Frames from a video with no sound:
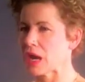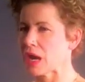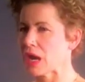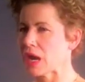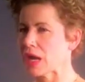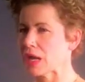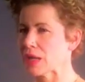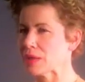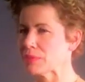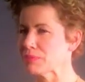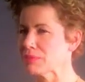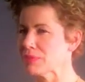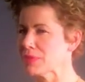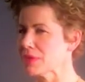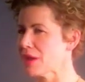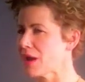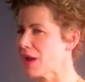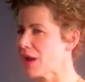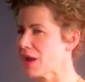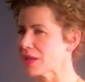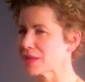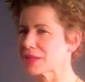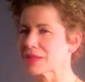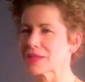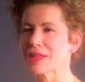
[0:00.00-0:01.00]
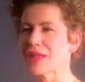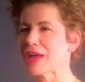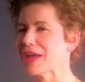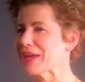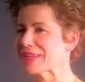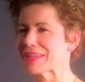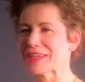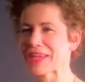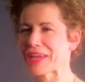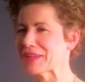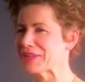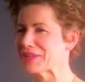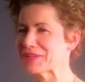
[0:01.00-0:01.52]
I'm not
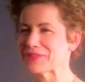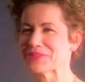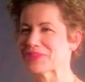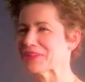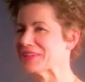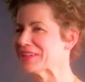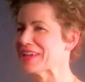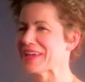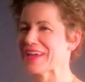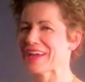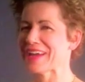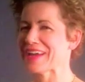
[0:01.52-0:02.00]
like anyone